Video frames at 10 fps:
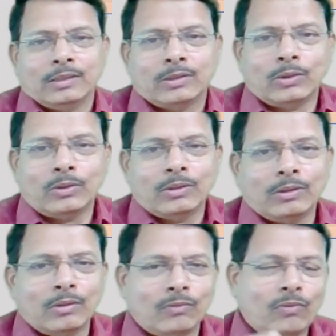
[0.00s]
So
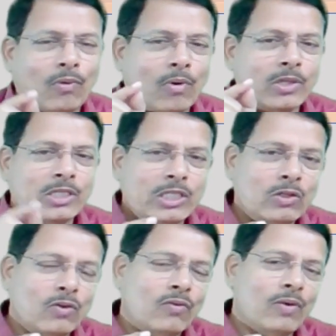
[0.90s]
for
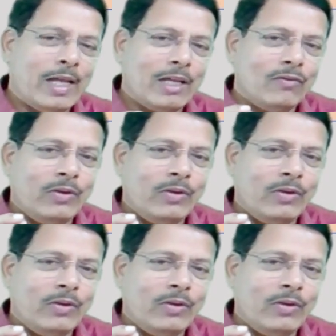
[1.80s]
zero flag,